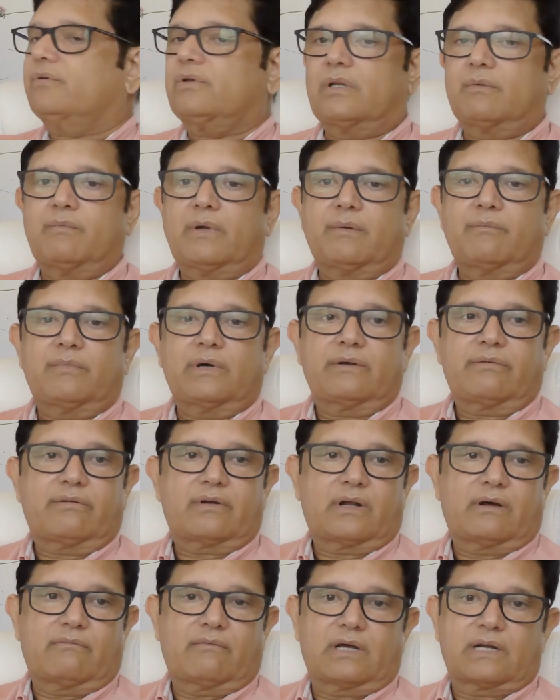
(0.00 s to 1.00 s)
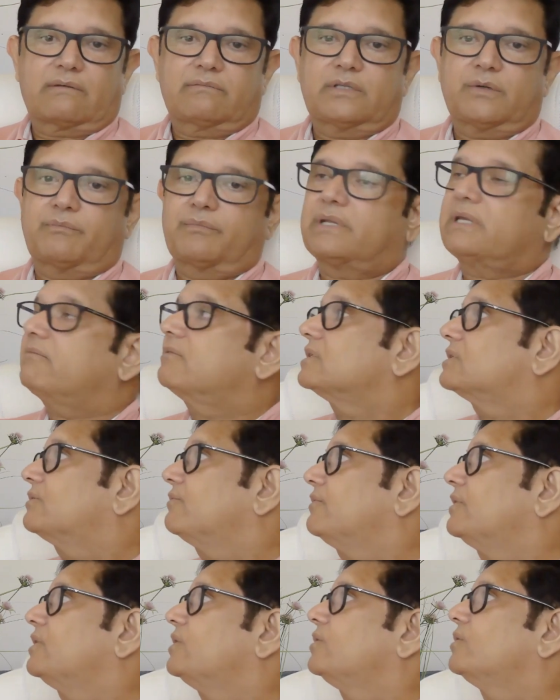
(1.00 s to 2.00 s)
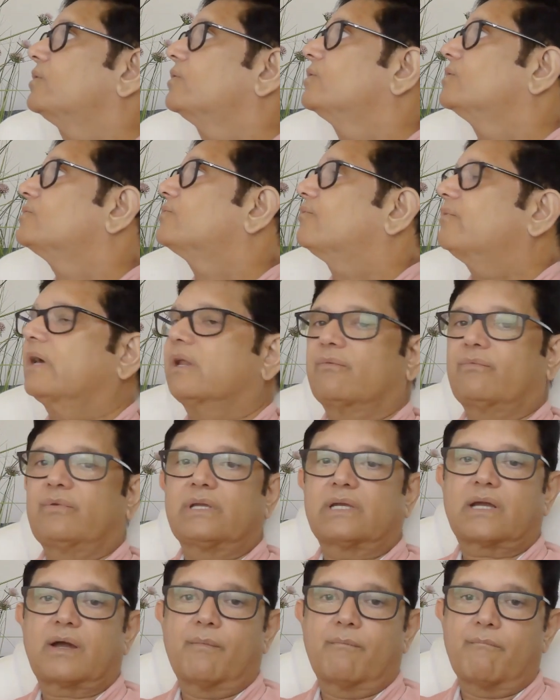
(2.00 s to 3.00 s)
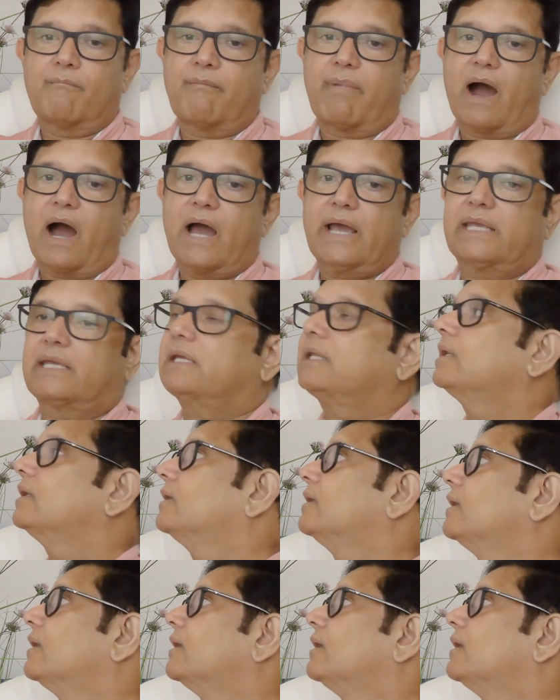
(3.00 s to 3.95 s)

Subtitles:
you remember from one of the previous videos, when we combine